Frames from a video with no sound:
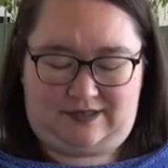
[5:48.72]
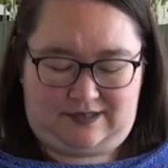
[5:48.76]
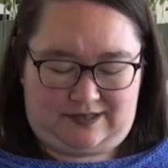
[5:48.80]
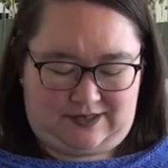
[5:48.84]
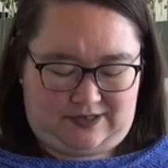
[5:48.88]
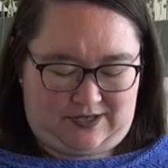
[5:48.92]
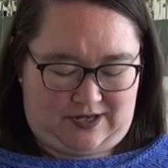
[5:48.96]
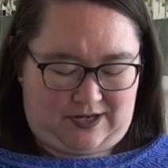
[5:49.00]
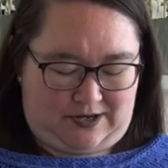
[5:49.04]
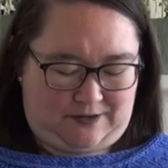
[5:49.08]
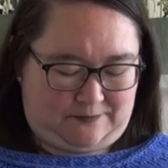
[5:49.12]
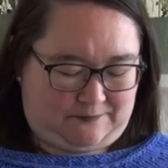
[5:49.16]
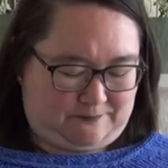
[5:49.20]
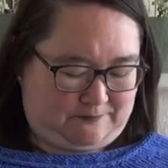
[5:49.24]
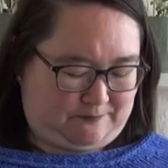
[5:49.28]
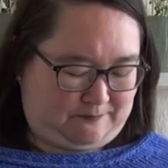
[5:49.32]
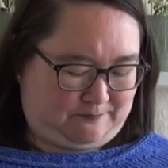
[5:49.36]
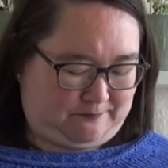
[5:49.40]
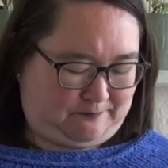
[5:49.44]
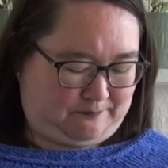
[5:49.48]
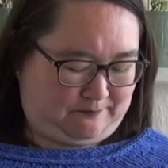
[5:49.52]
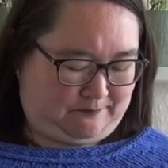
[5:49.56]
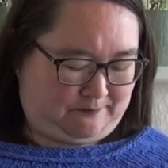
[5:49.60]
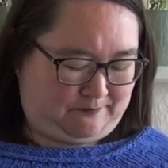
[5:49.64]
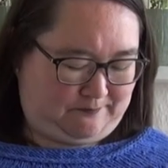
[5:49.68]
so yeah.
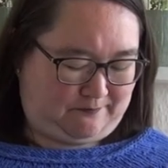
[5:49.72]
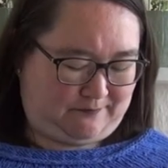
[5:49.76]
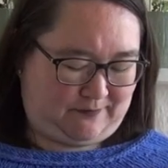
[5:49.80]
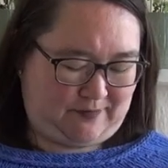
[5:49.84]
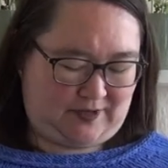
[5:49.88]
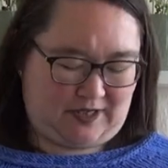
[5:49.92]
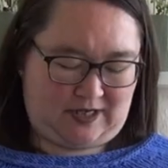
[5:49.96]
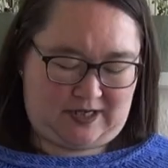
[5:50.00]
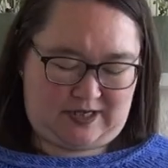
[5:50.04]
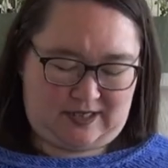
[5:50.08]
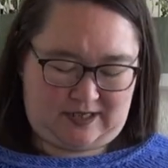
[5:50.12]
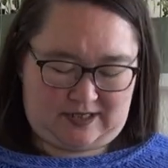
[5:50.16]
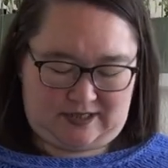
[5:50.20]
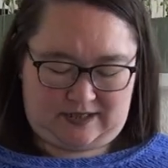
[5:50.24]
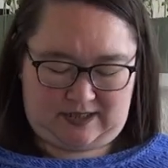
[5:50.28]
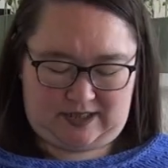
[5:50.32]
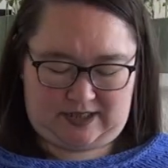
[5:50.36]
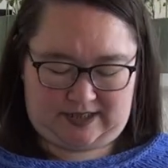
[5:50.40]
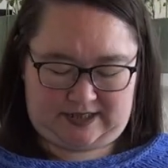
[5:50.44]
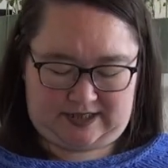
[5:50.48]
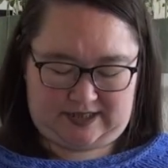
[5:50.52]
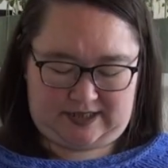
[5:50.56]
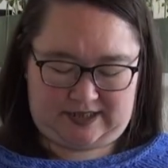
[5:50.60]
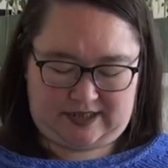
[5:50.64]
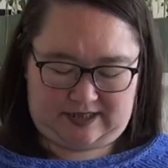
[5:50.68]

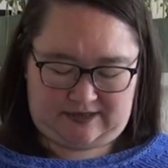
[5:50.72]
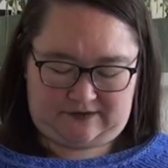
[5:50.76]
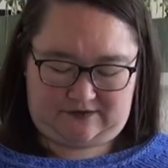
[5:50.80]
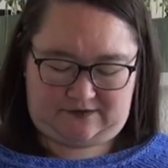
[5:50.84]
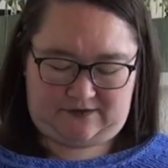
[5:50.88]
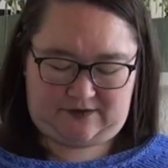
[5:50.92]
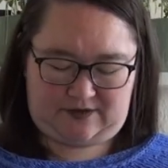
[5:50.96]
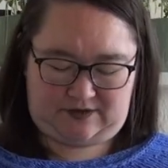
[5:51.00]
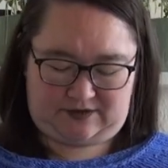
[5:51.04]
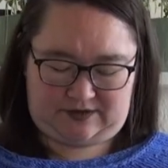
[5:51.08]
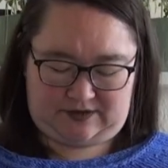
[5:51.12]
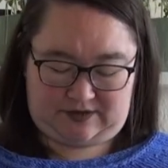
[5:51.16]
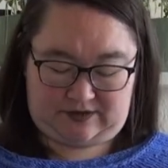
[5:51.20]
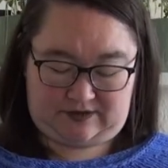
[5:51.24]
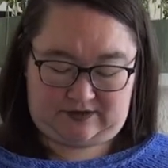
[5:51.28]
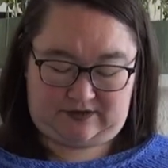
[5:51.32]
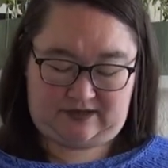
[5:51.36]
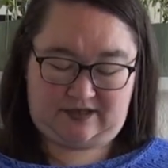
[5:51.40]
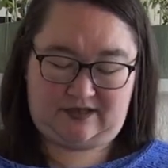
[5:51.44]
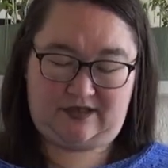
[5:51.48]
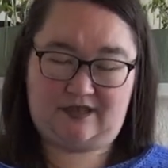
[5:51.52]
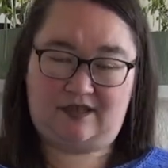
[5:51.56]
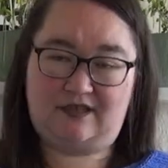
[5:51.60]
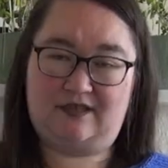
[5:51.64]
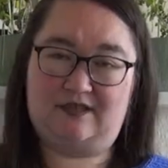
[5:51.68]
Need to take
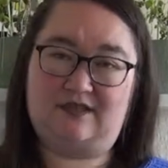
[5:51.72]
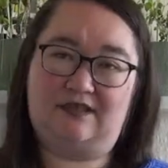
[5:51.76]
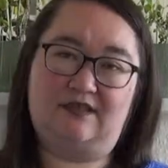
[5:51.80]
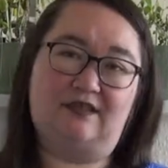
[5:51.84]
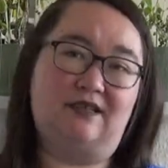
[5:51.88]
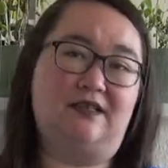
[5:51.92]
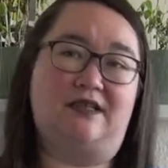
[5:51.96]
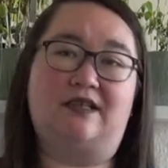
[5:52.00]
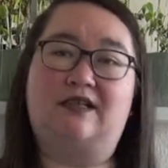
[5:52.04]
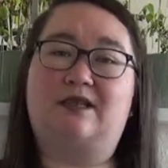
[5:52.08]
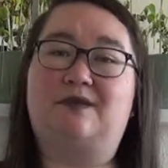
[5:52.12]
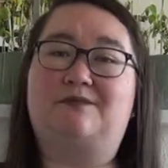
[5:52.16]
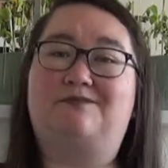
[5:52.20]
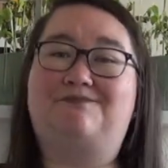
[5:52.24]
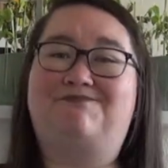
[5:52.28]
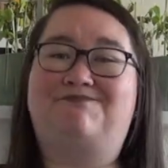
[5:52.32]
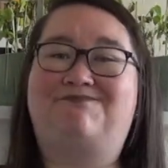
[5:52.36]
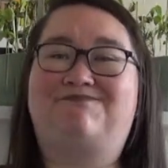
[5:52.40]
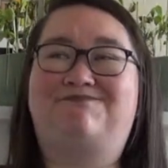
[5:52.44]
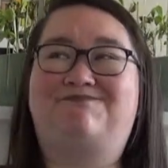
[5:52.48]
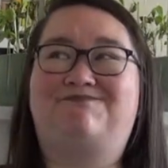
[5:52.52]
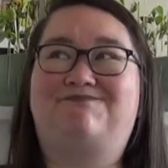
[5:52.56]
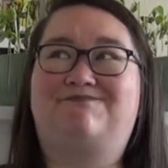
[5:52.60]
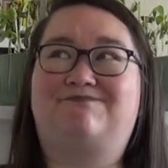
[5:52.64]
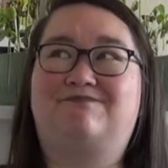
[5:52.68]
photos. Um,
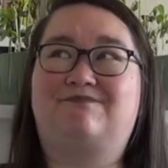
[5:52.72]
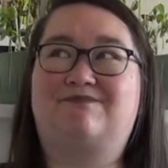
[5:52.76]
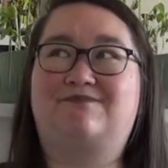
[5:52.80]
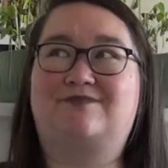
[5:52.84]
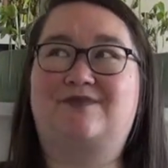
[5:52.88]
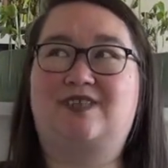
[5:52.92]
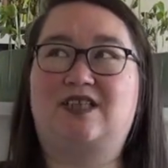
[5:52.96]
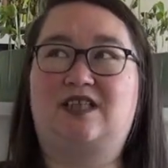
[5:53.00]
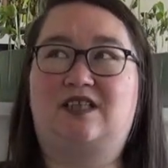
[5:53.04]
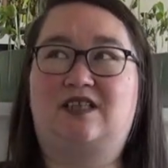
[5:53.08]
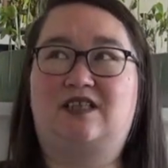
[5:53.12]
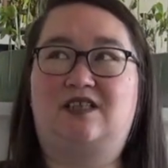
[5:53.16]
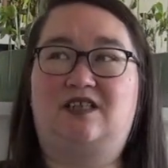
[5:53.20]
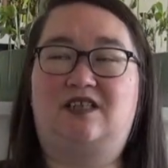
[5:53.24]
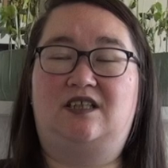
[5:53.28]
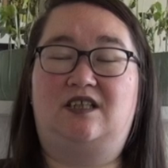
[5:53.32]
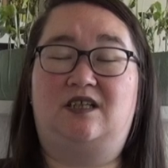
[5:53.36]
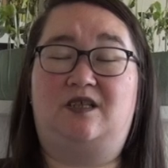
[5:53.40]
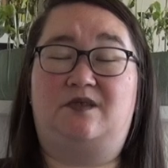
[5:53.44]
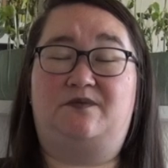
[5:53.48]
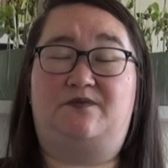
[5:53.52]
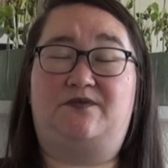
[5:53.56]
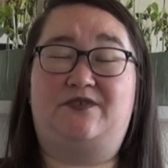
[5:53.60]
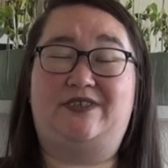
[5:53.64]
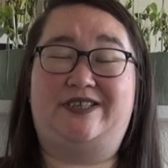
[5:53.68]

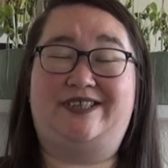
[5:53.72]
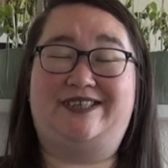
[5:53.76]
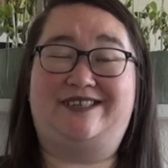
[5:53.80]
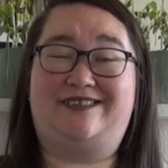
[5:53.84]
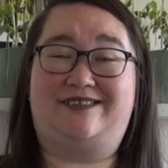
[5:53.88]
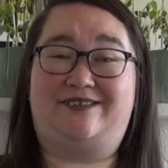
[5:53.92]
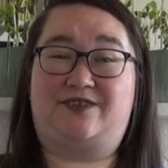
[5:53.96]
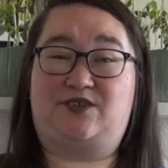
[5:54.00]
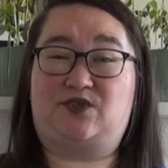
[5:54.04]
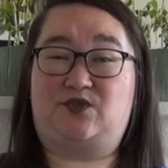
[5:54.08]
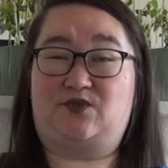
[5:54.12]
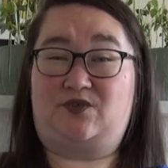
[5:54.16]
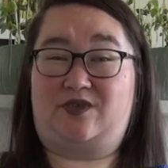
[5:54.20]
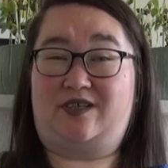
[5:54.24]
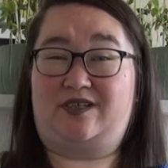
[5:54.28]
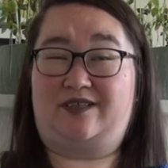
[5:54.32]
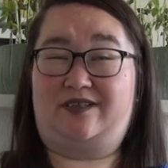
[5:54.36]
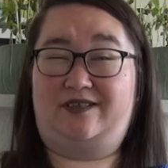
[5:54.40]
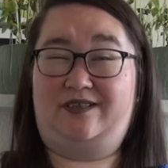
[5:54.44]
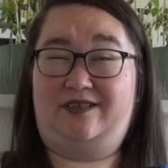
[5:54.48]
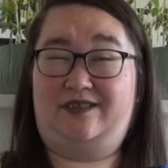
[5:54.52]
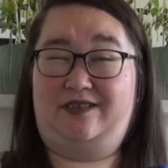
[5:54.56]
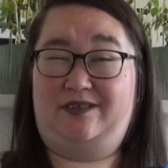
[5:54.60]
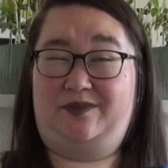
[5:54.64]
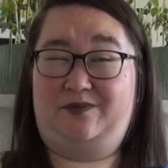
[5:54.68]
hopefully it'll
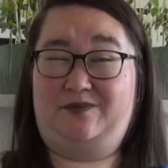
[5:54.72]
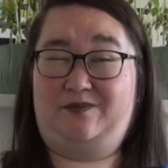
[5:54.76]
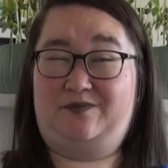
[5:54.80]
dry.